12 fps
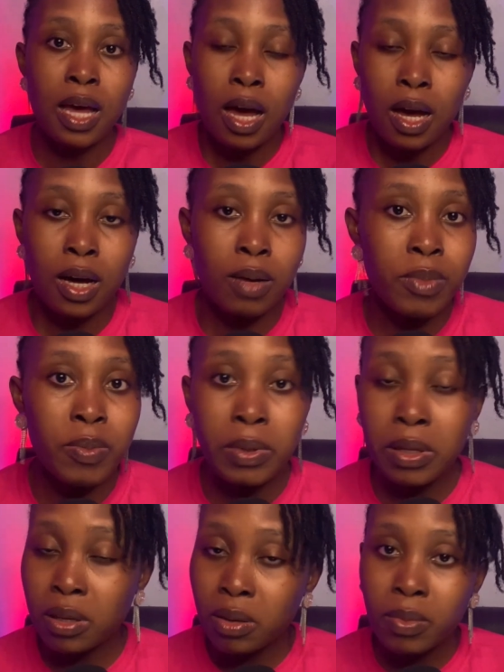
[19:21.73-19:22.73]
maybe
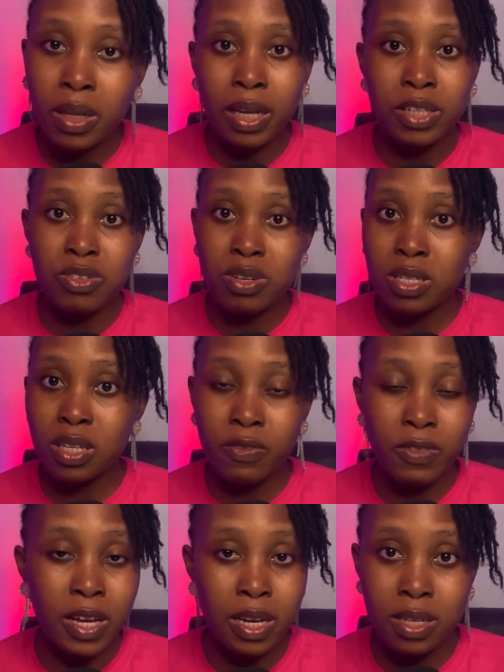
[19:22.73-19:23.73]
email address if
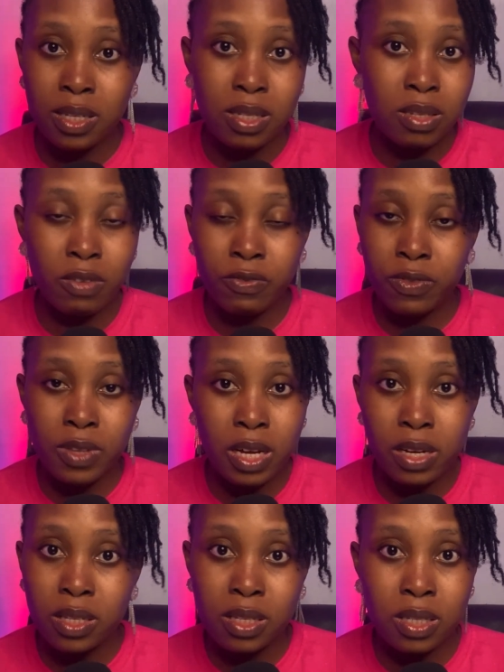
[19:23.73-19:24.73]
that
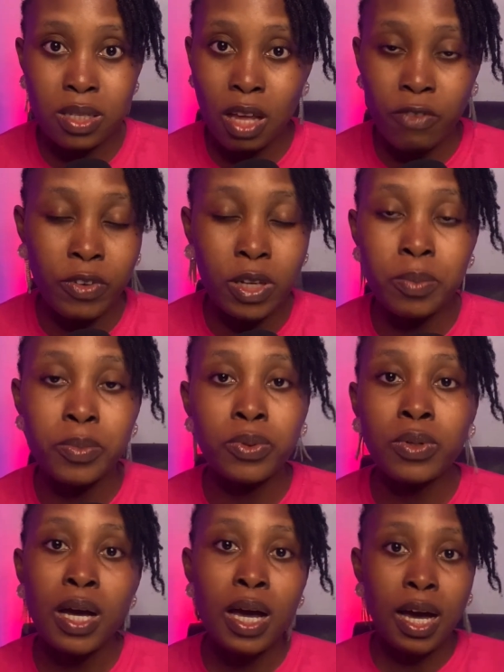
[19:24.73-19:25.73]
is available,
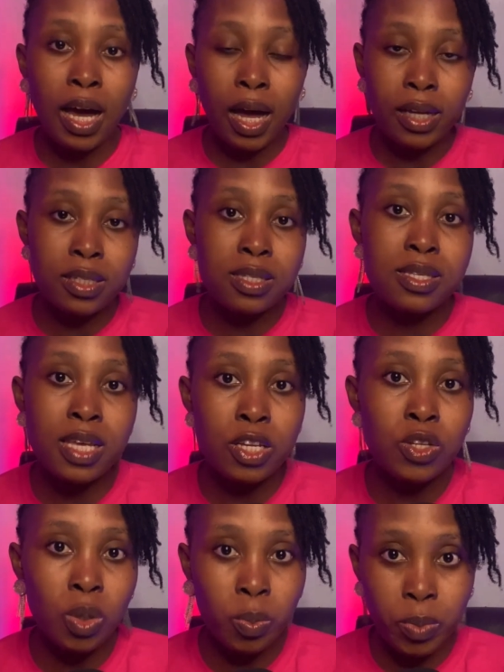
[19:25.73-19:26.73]
and send your
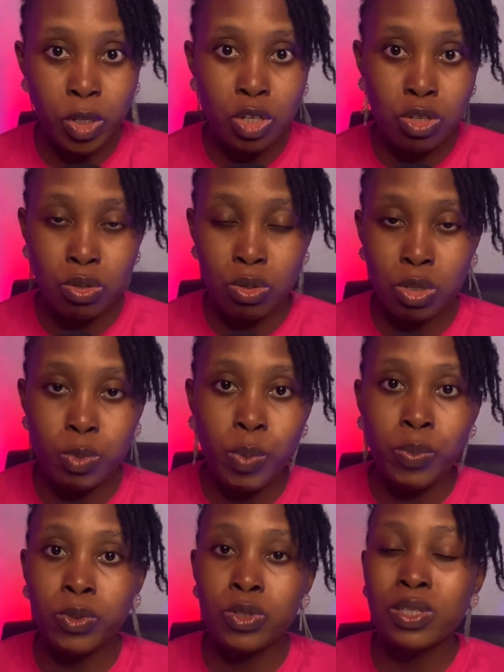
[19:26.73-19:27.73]
pitches to those people.
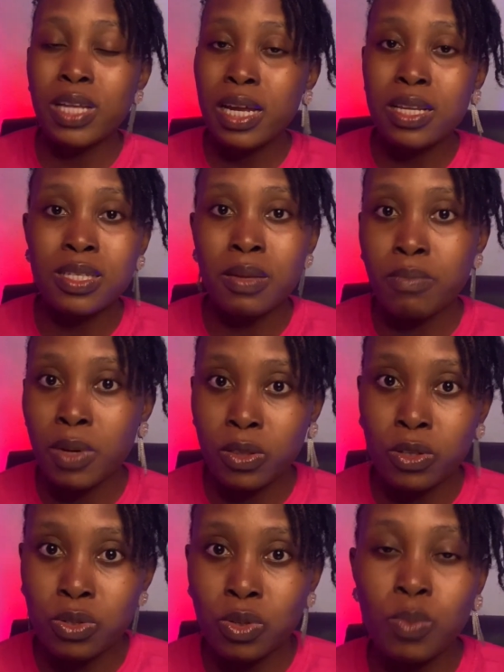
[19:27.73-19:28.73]
So that is a method to
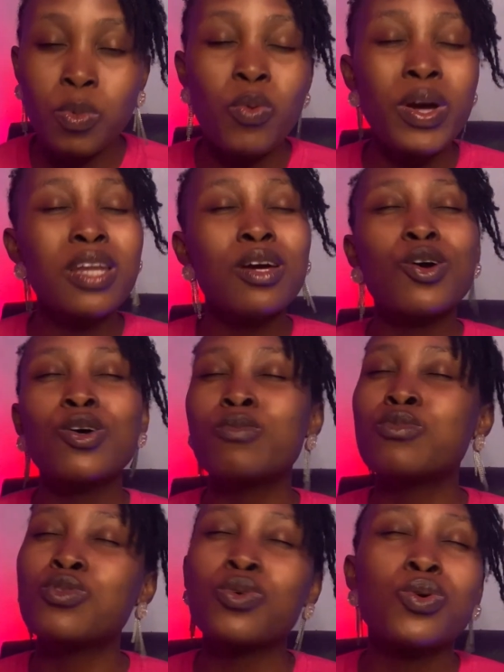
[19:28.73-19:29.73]
go. But when it comes
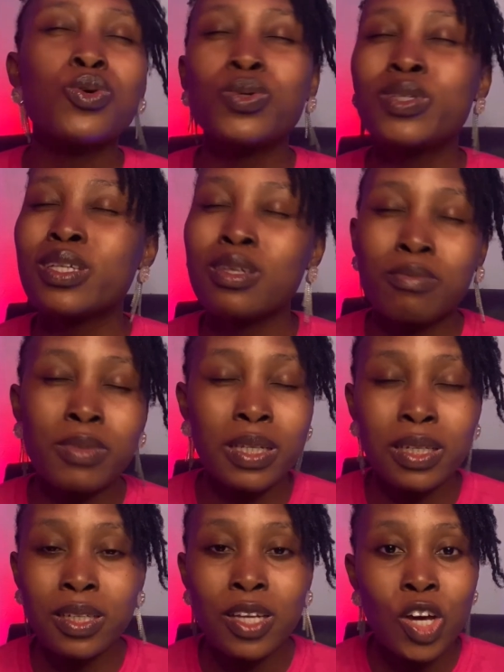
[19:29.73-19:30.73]
to cold emailing,
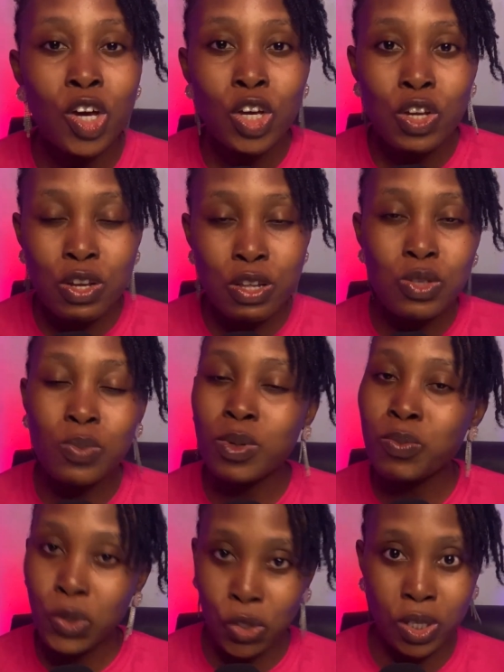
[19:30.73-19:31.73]
you need to be
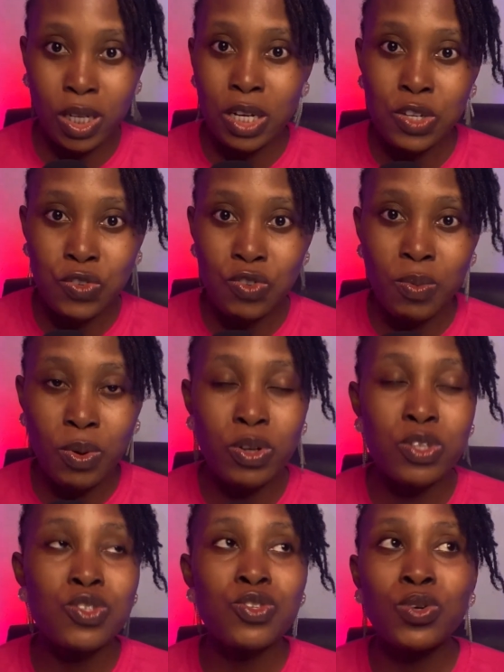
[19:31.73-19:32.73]
emotionally strong, because
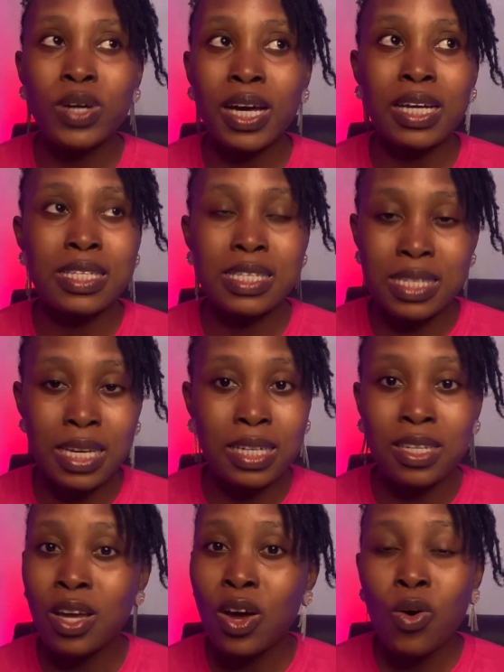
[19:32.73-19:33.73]
you can send
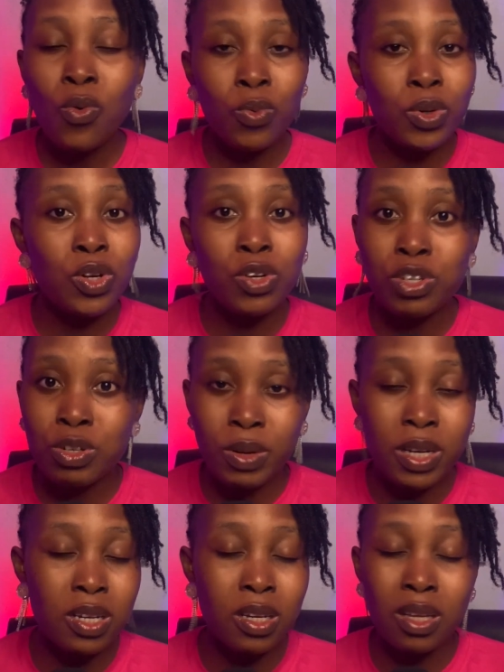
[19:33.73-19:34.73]
100
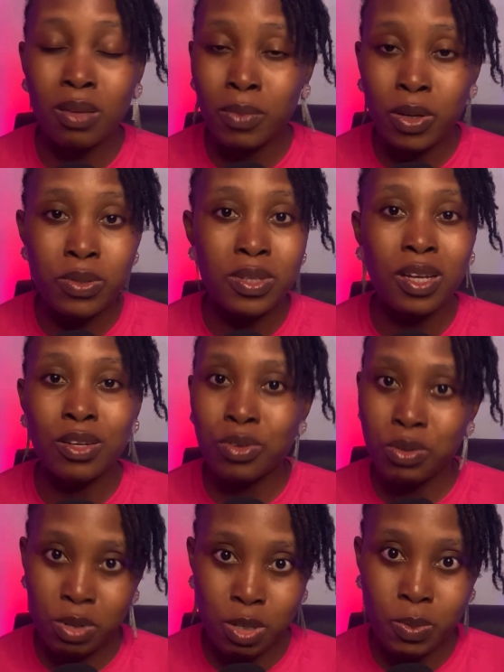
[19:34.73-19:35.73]
emails and no
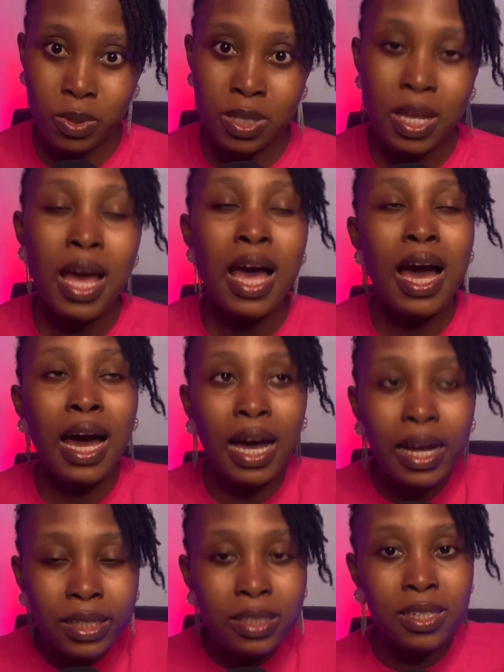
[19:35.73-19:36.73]
response. And
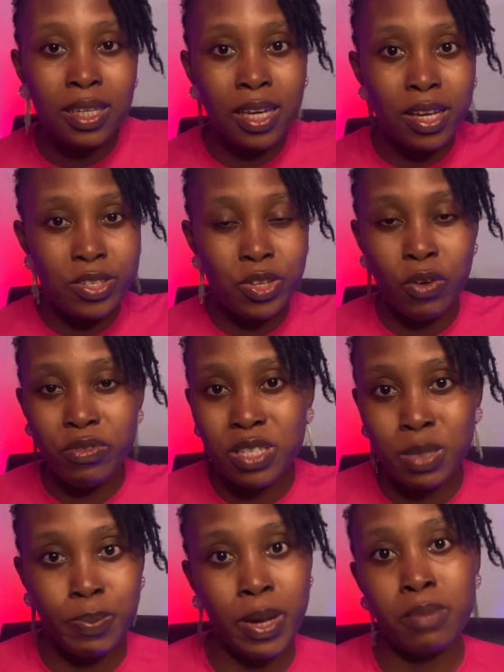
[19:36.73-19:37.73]
the case of
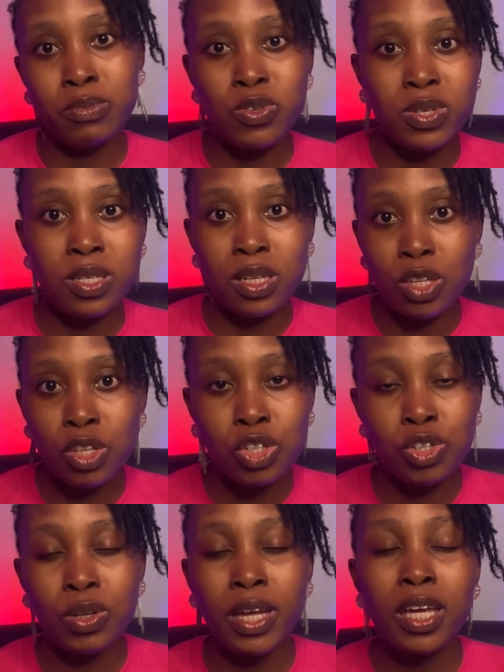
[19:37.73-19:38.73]
spam too is an issue.
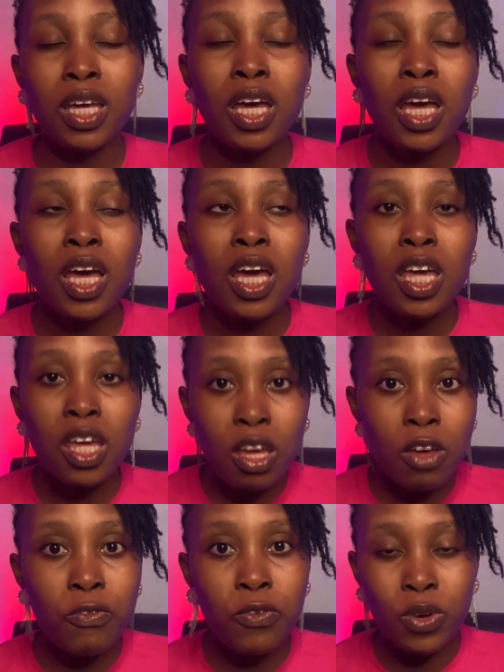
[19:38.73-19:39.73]
Like, if
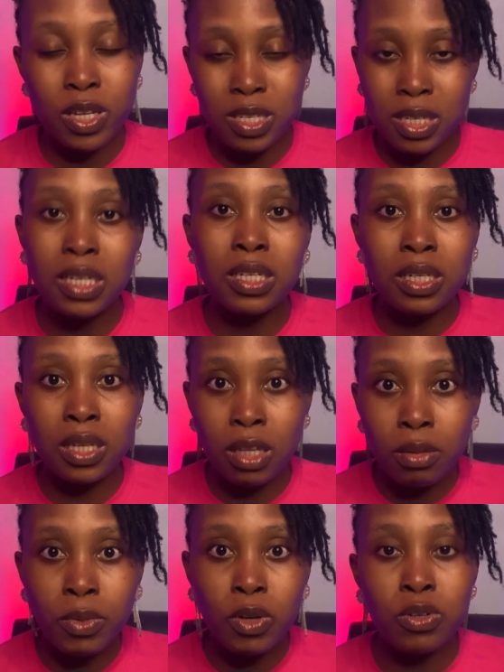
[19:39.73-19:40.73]
you are sending
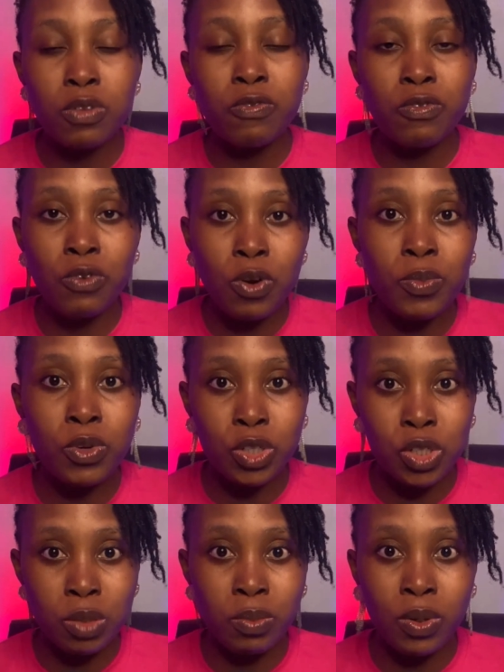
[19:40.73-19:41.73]
emails from your
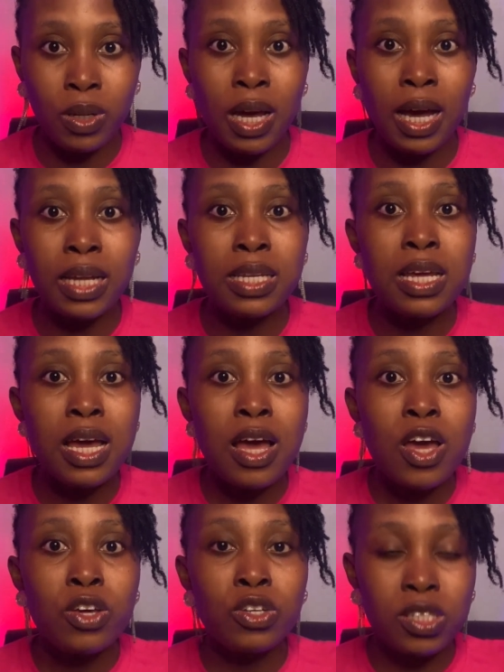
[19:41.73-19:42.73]
Gmail and
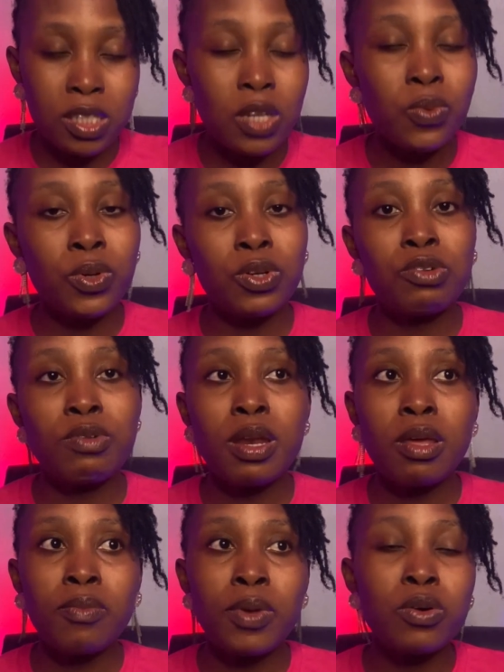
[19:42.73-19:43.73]
you send 100
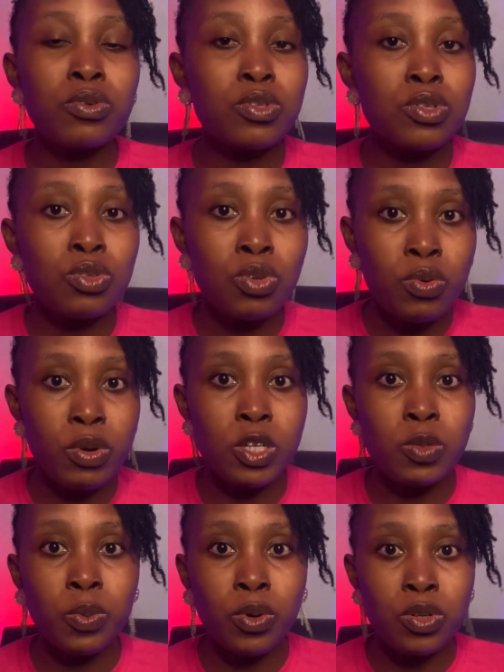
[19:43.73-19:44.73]
emails, no
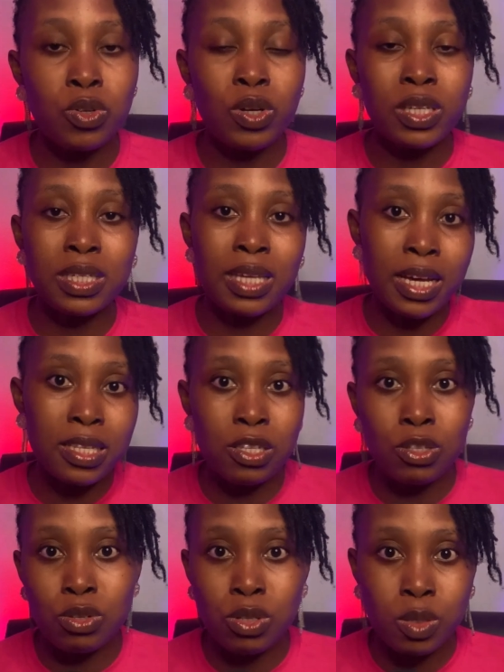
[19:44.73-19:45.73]
response, or it gets into
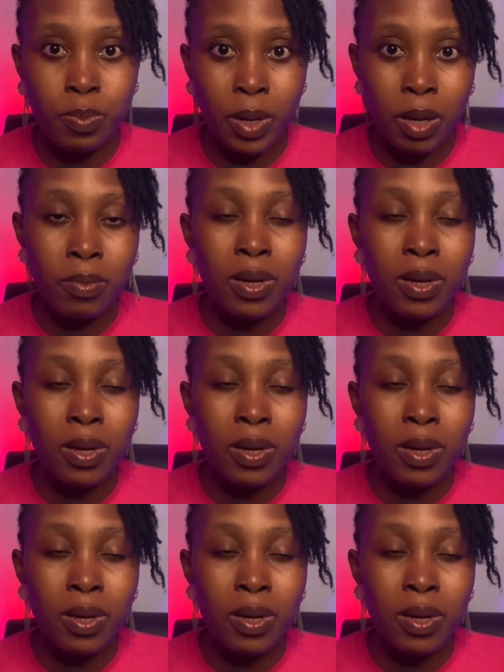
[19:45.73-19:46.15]
spam,